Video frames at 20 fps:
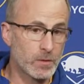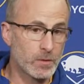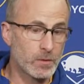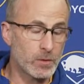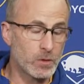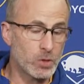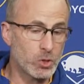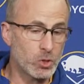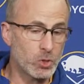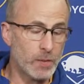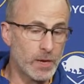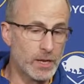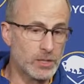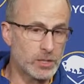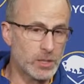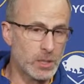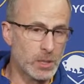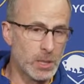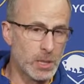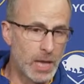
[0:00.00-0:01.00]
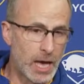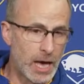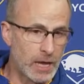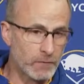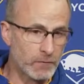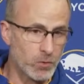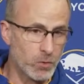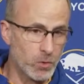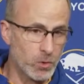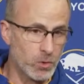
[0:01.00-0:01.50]
you mentioned a lot
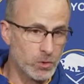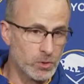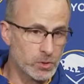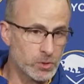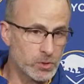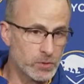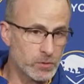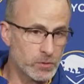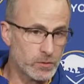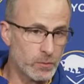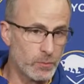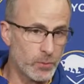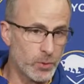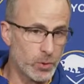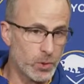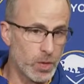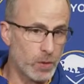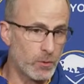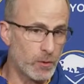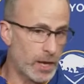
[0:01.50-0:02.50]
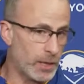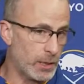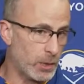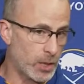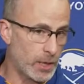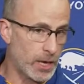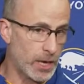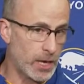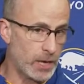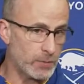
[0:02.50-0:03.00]
of goals. You pull out, when I
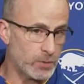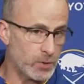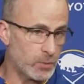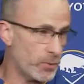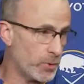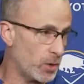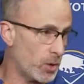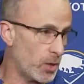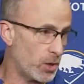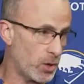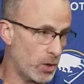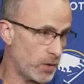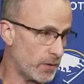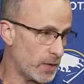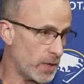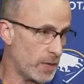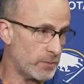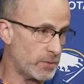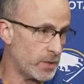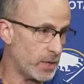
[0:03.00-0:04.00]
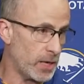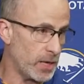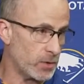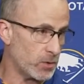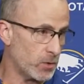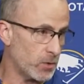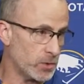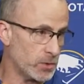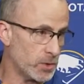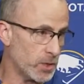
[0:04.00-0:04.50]
look at them, you pull out all the empty net
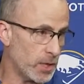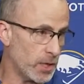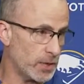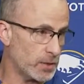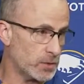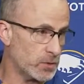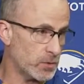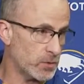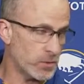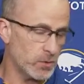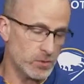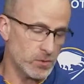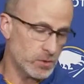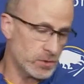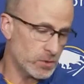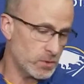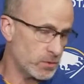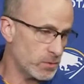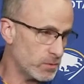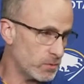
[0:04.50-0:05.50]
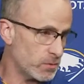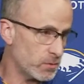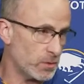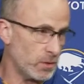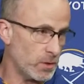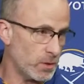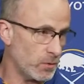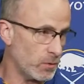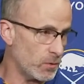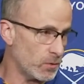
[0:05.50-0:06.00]
goals again. So those
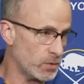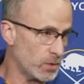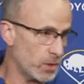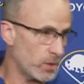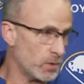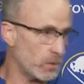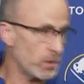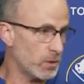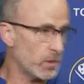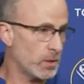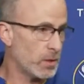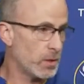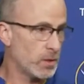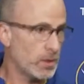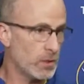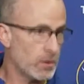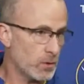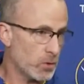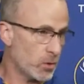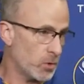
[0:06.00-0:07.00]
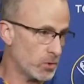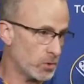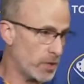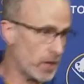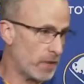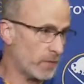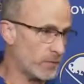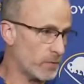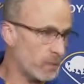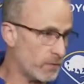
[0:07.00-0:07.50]
are goals
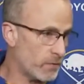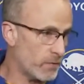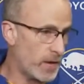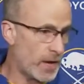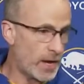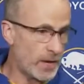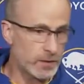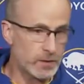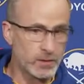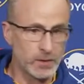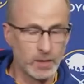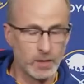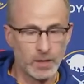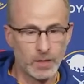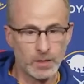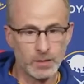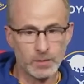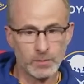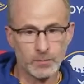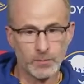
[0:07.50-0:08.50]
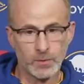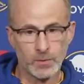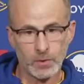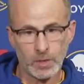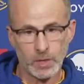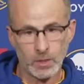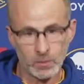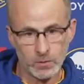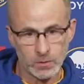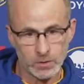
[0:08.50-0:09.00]
after the fact. You pull
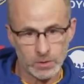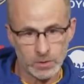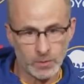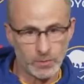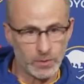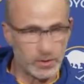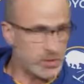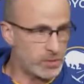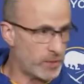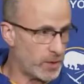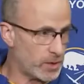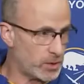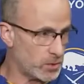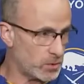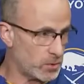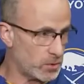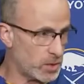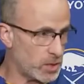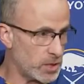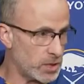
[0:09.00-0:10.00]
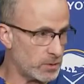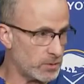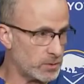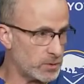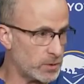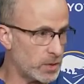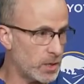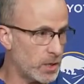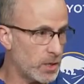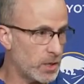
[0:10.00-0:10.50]
out some of the special teams